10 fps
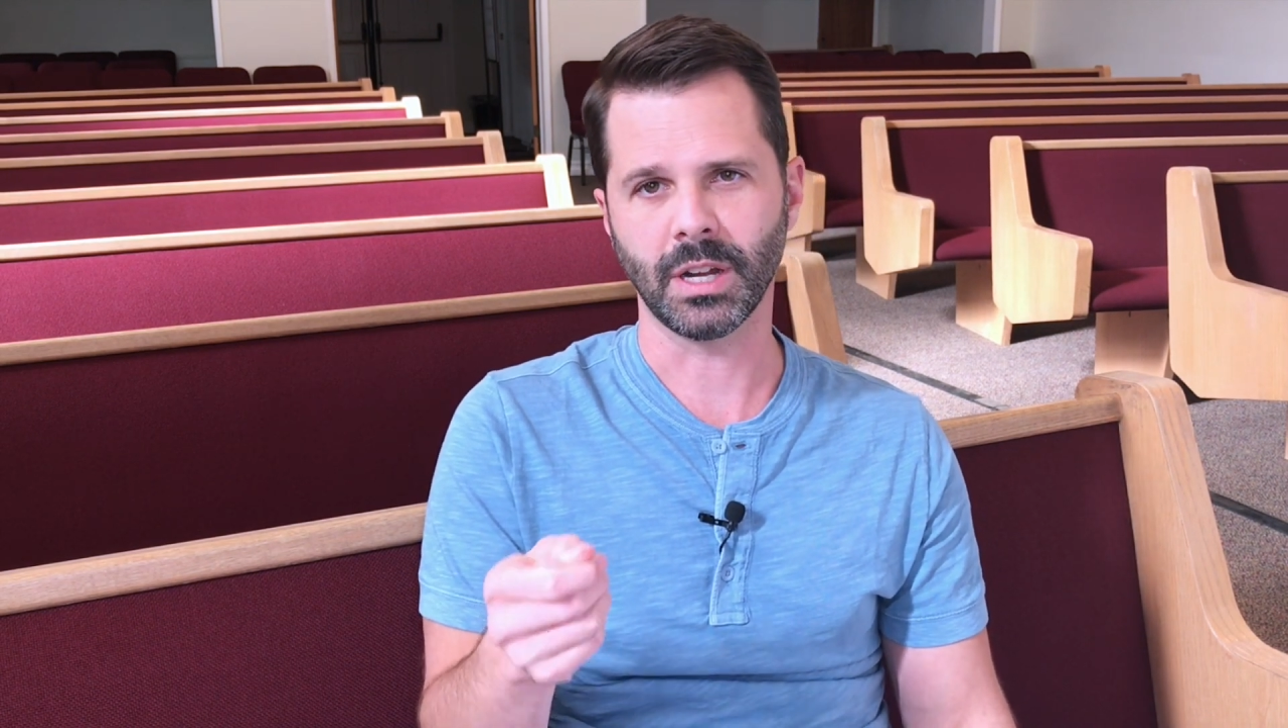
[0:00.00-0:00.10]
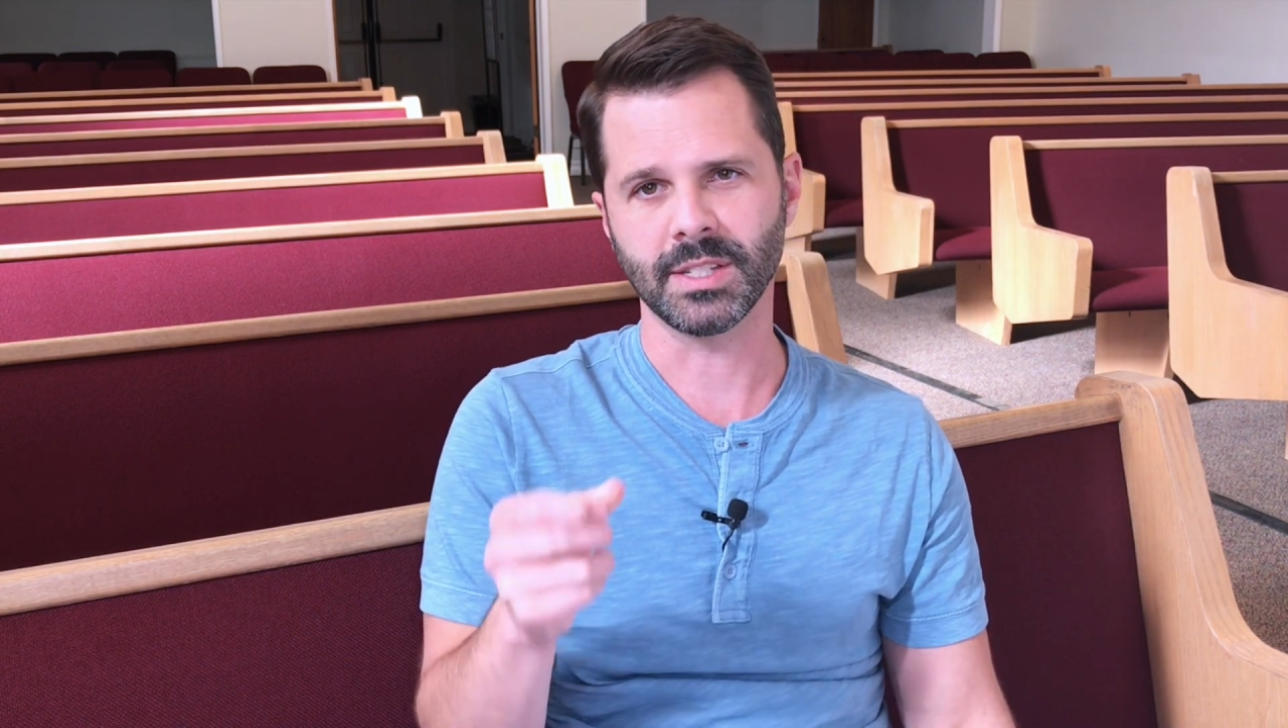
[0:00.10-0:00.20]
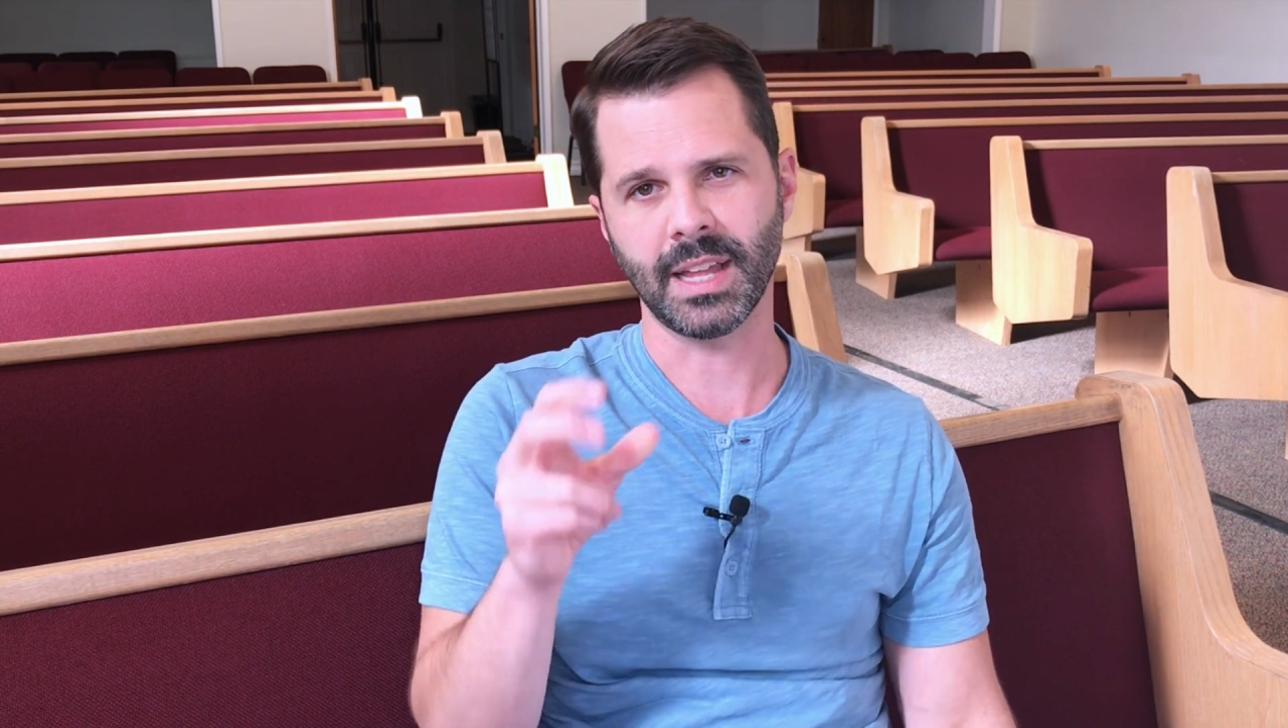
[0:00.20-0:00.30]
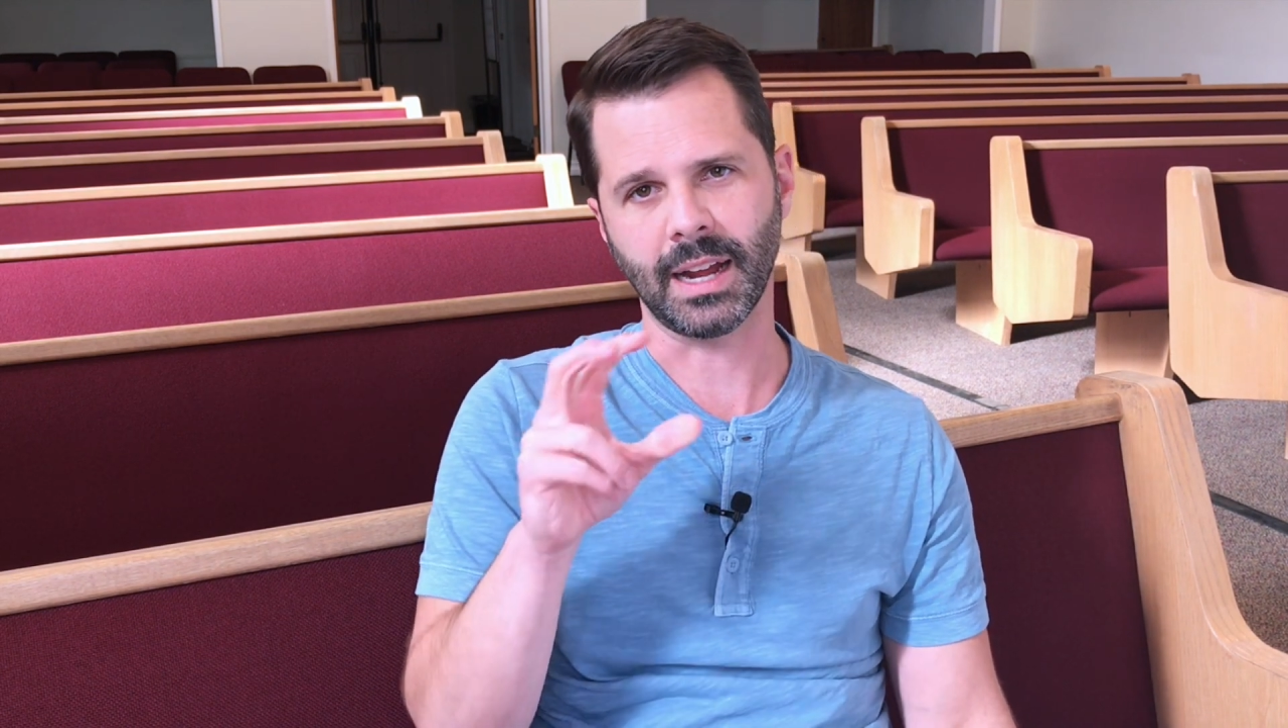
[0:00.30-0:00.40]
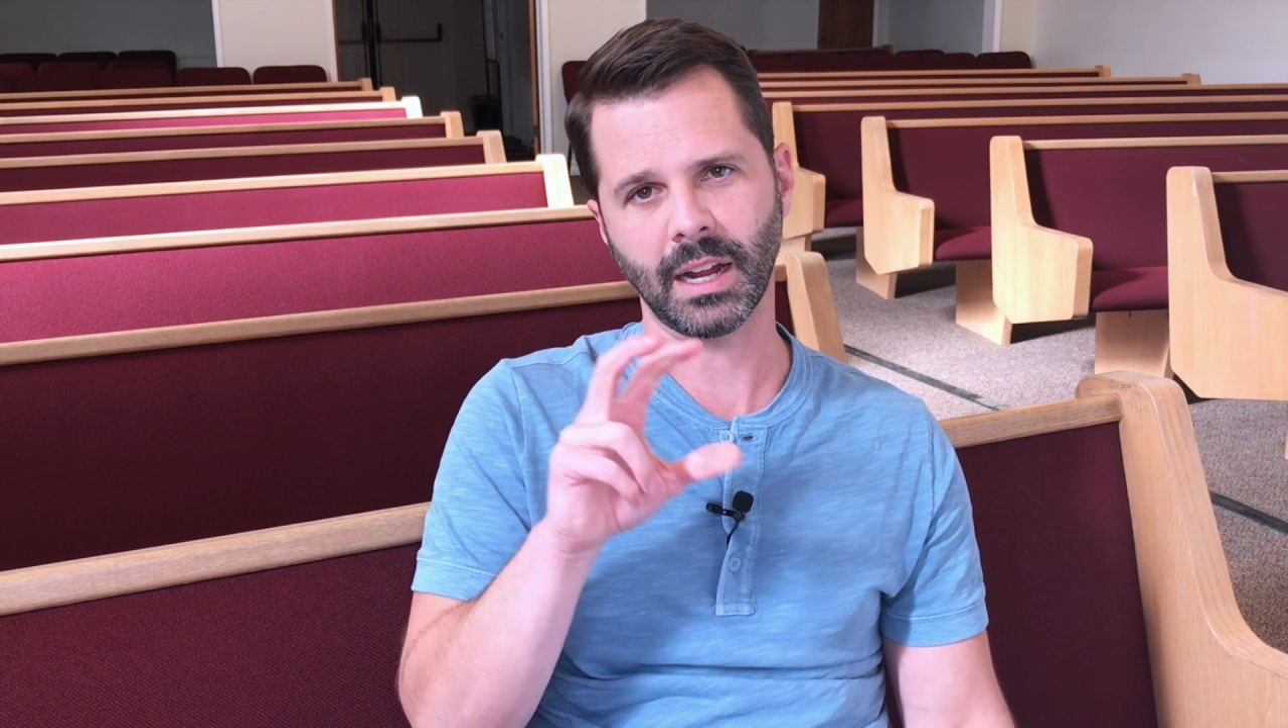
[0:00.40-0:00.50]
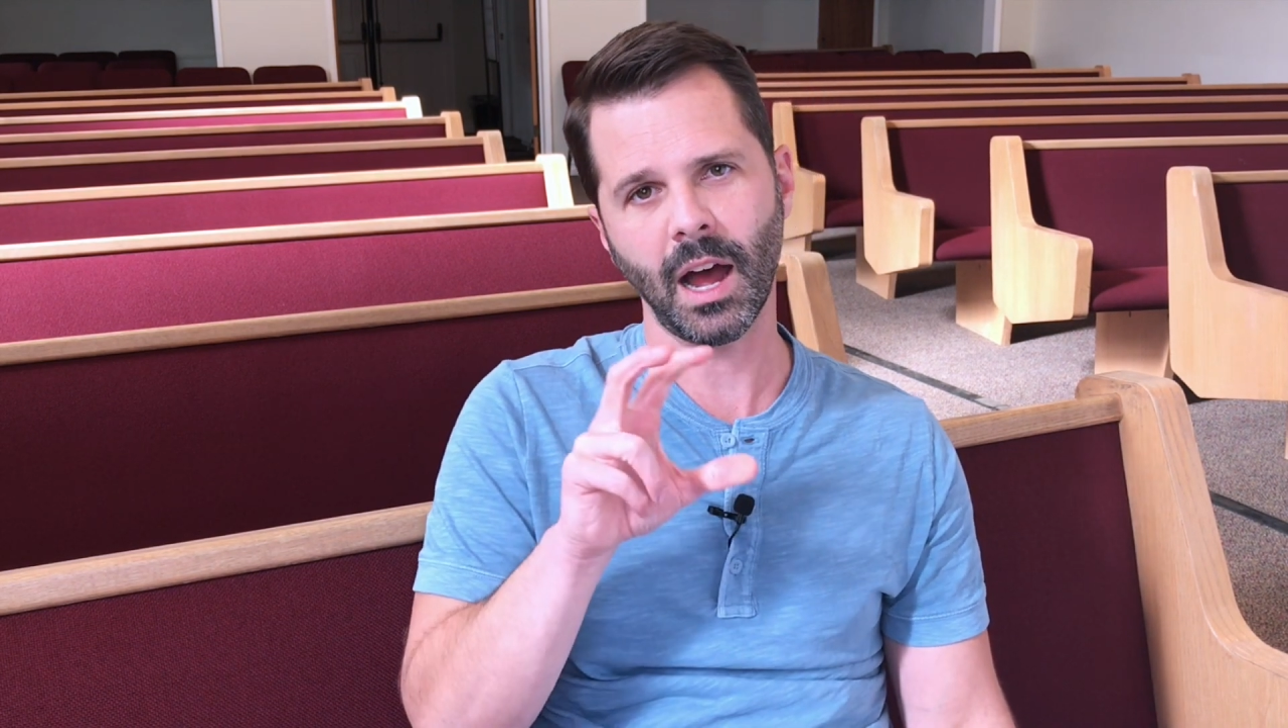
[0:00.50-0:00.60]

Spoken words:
is that